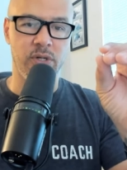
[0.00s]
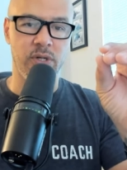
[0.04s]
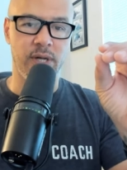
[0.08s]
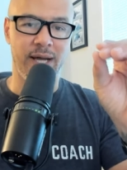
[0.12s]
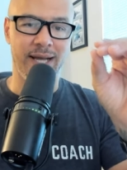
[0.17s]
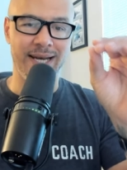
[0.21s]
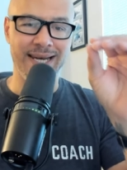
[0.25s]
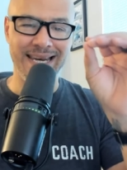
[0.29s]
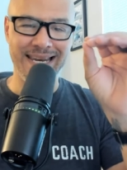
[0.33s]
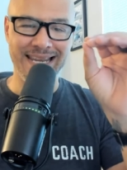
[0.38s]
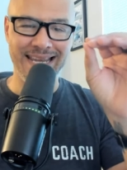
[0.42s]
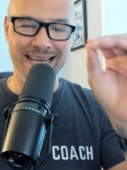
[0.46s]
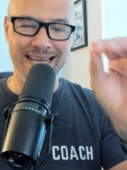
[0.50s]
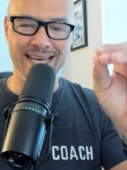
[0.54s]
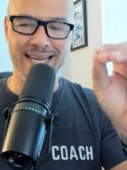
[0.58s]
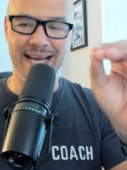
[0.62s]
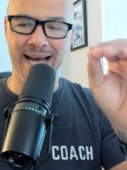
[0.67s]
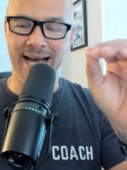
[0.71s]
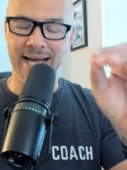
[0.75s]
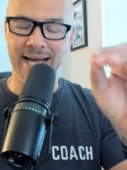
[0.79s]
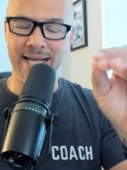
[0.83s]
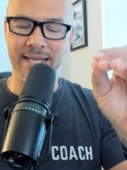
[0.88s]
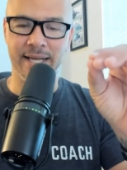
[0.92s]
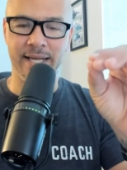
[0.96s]
I need to
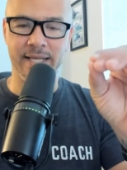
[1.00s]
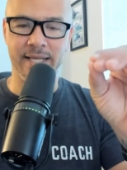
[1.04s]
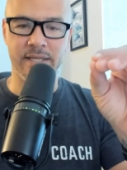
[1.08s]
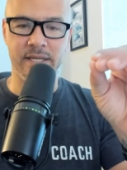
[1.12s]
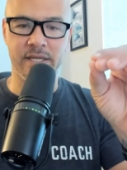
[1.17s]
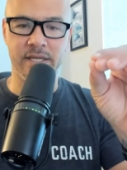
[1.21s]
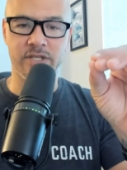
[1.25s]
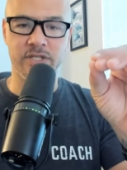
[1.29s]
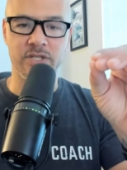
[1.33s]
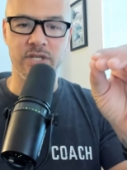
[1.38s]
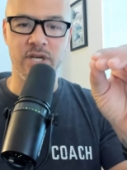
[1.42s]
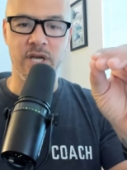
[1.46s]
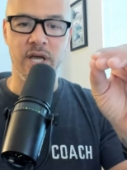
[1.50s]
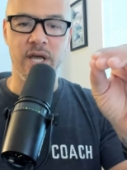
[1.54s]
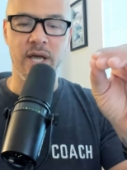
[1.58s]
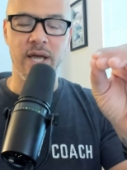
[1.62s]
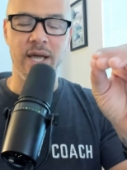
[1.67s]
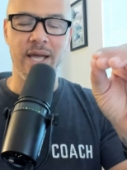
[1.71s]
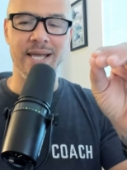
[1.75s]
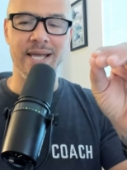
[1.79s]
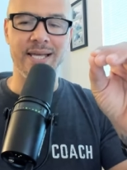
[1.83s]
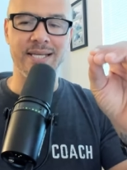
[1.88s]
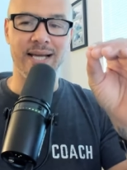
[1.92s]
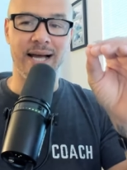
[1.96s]
highlight this,
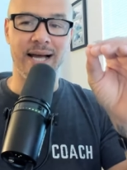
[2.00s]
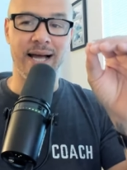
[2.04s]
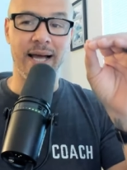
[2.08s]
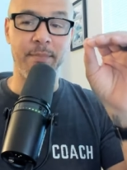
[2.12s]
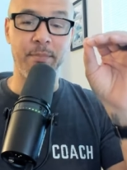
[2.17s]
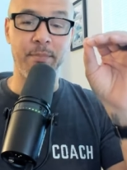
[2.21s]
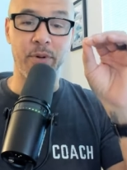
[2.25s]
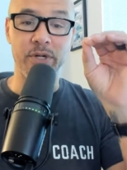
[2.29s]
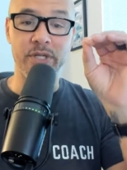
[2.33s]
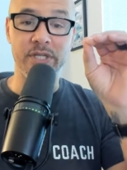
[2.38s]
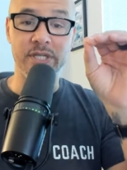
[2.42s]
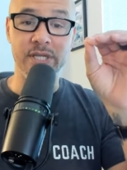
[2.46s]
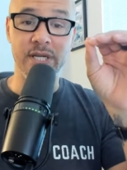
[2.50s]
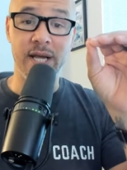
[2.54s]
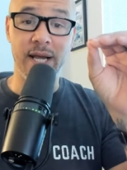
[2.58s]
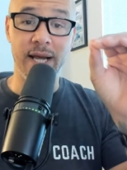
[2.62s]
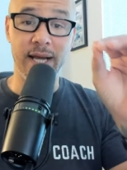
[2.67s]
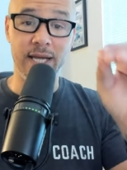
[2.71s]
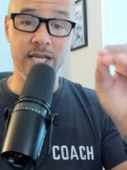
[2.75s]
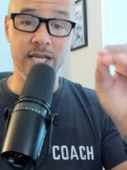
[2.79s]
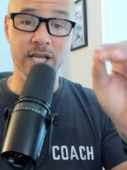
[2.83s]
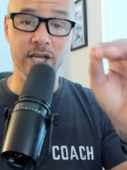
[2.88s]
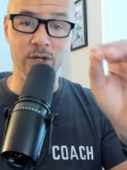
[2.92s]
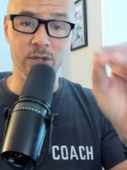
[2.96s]
is I
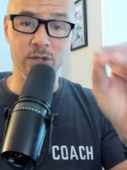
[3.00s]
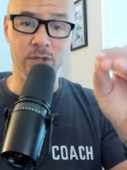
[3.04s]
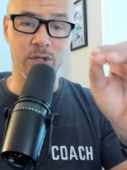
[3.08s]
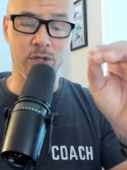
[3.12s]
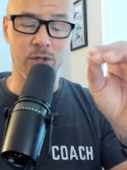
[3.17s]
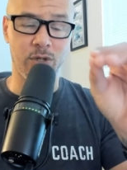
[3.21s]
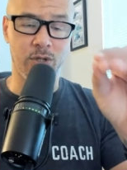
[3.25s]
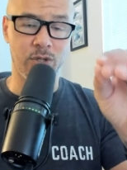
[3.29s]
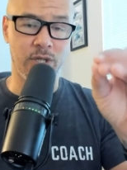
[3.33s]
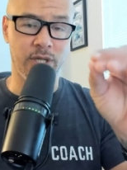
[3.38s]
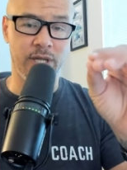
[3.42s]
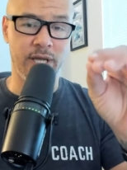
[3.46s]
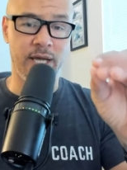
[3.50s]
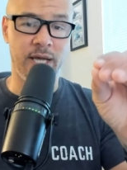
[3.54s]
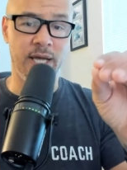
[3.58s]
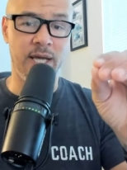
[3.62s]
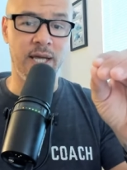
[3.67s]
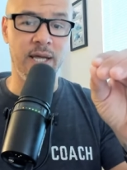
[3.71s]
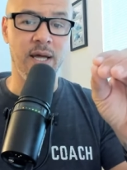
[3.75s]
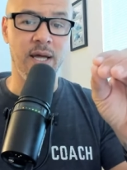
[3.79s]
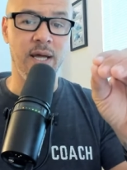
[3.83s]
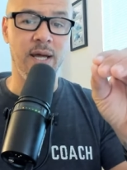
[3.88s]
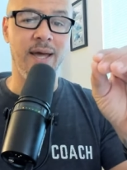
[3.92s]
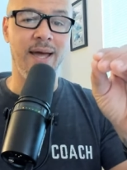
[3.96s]

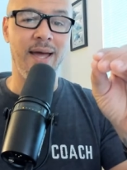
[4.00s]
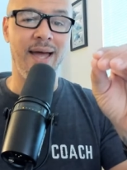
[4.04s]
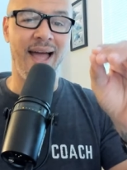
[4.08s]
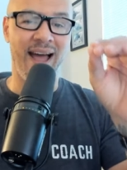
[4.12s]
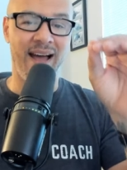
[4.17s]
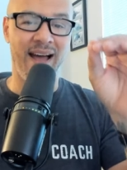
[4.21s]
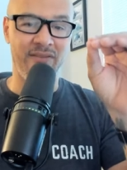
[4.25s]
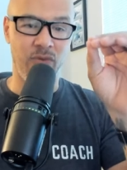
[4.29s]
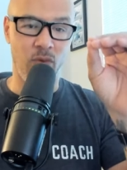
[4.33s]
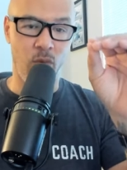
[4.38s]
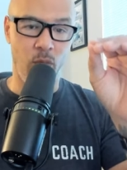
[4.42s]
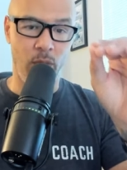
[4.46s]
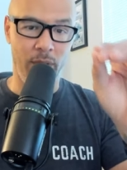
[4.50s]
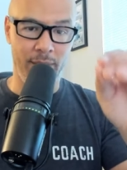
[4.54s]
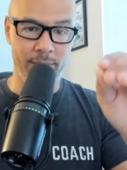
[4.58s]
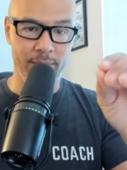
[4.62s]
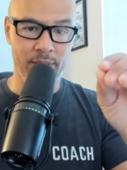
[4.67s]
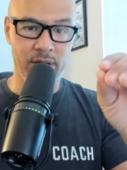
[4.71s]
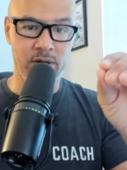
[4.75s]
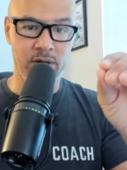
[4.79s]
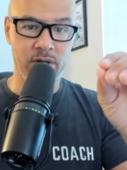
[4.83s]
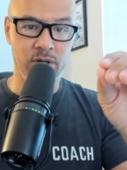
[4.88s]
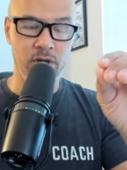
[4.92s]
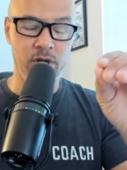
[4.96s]
particularly have
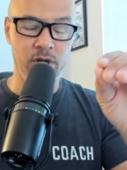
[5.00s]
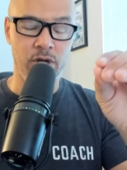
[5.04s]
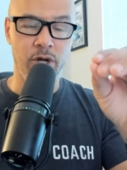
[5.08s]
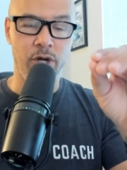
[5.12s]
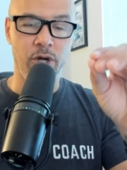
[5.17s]
women